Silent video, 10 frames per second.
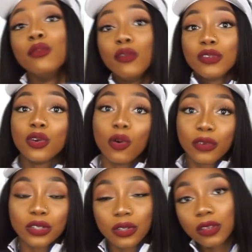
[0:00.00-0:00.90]
moved it
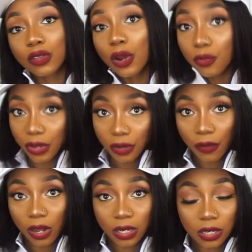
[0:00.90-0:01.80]
over to the third week of
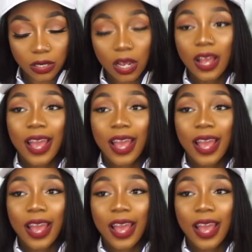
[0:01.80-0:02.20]
August.